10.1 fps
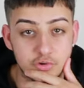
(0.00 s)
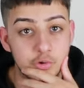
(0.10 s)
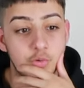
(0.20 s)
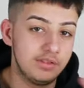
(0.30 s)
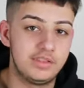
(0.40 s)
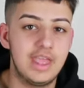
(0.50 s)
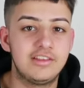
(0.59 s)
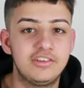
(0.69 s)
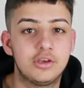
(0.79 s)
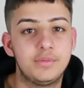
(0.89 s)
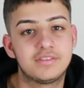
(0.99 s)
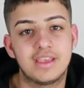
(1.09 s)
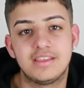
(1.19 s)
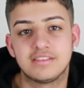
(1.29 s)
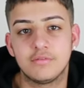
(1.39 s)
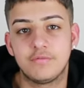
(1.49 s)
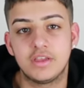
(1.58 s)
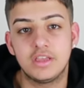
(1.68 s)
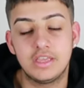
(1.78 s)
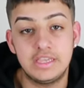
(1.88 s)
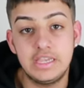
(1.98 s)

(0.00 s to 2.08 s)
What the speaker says: true. Deji could be saying something,